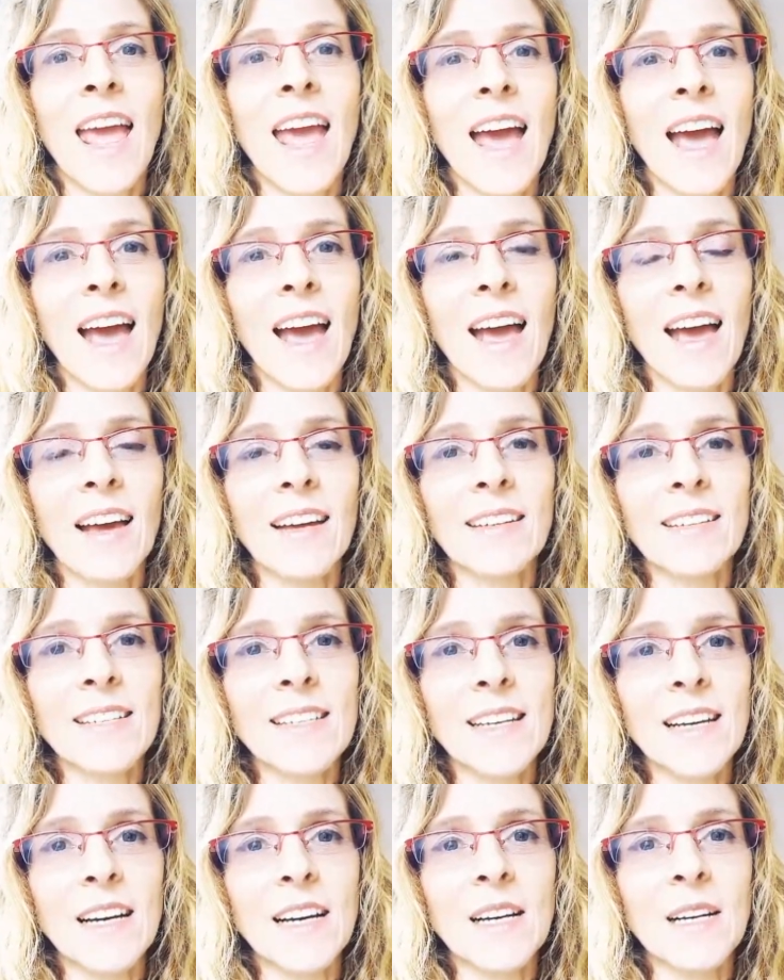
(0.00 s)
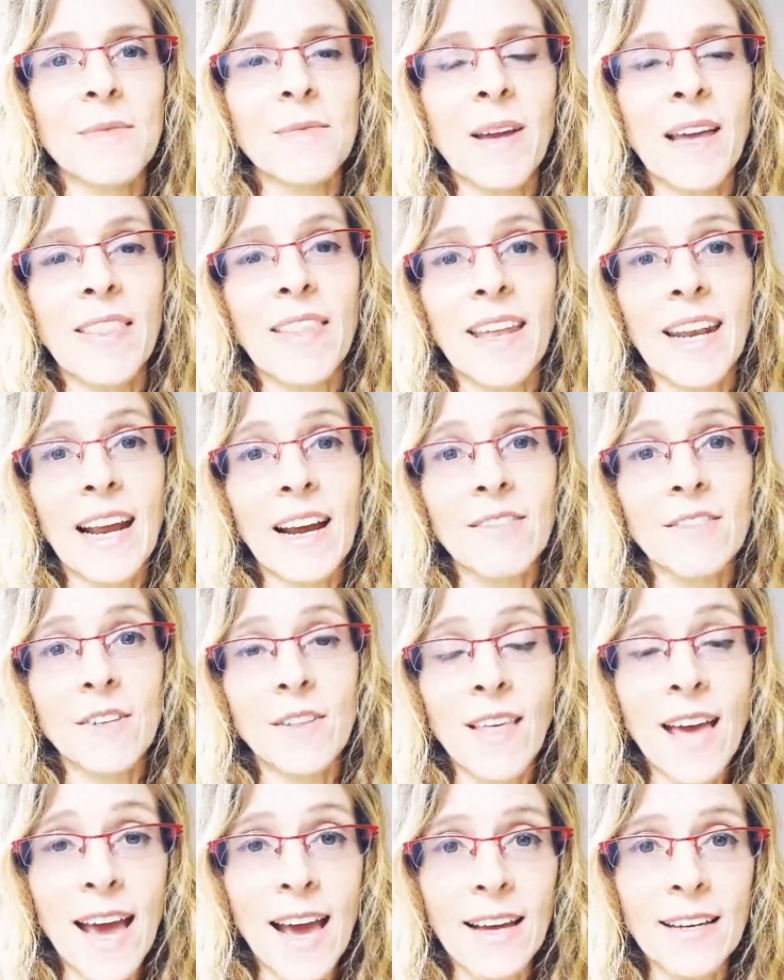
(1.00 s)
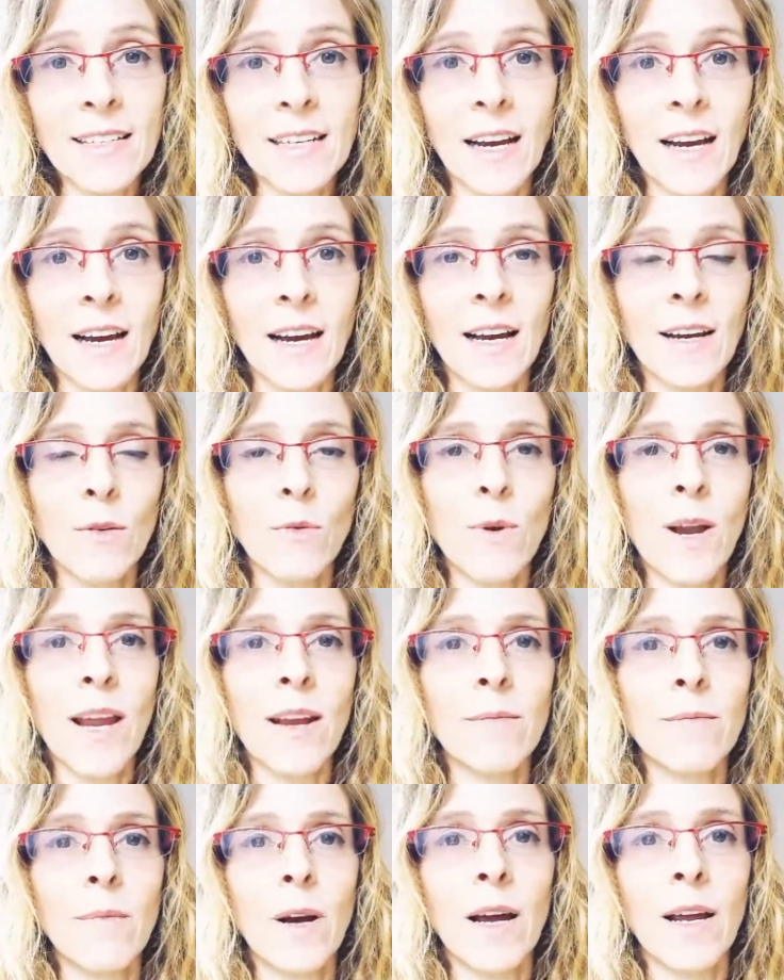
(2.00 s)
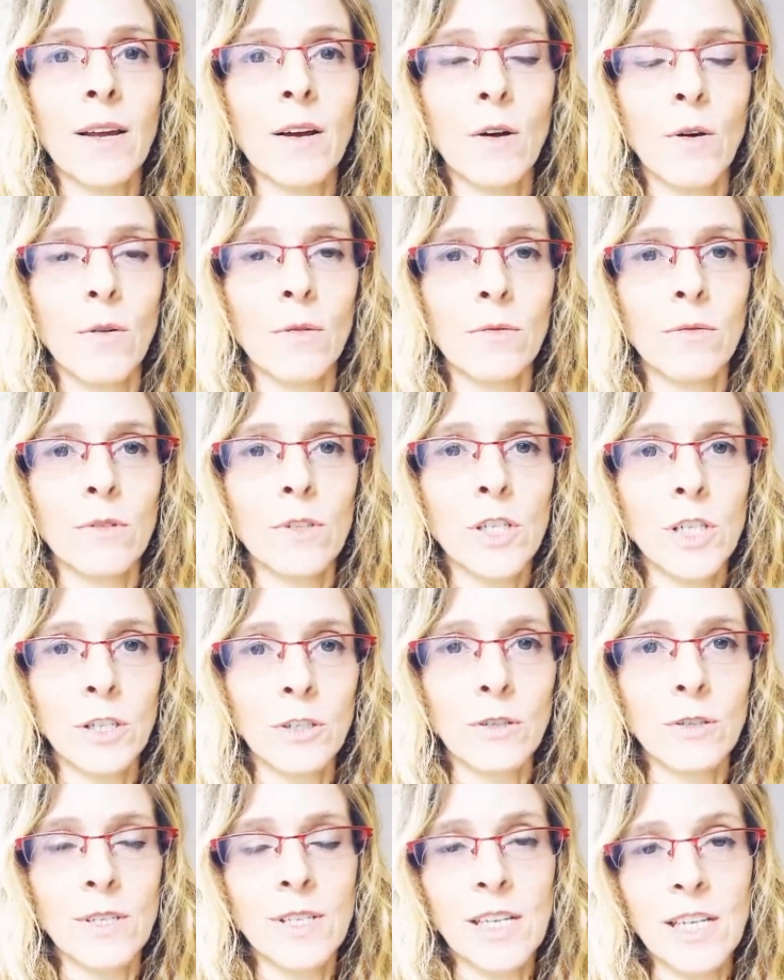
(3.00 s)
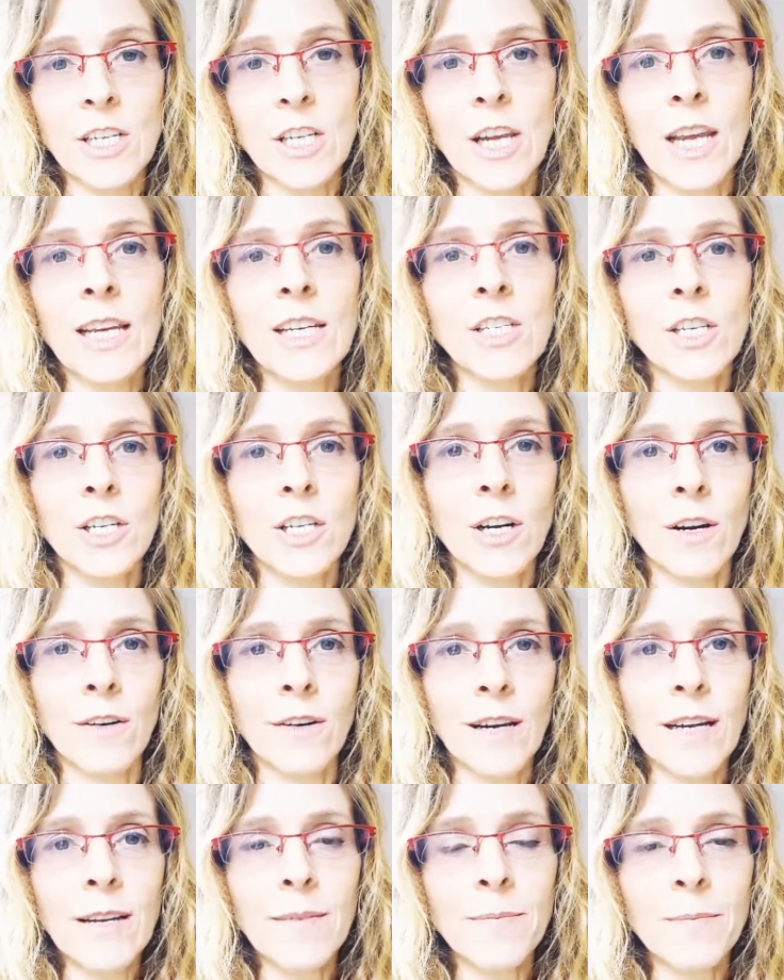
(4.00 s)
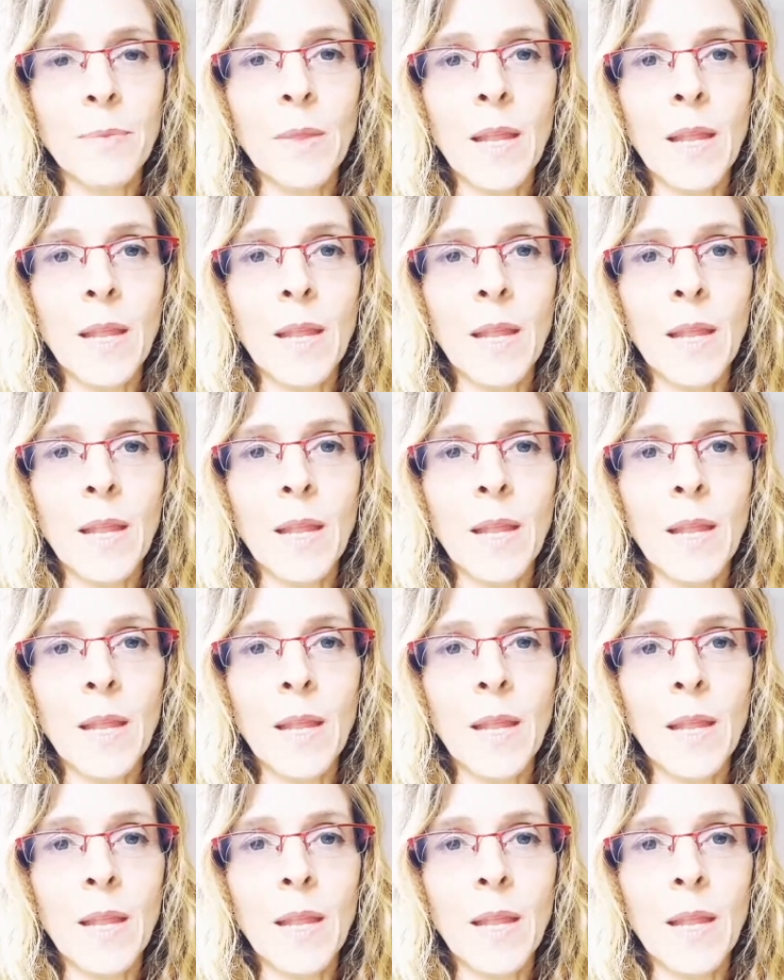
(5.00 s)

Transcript: And then after that, I ran my own children's education charity,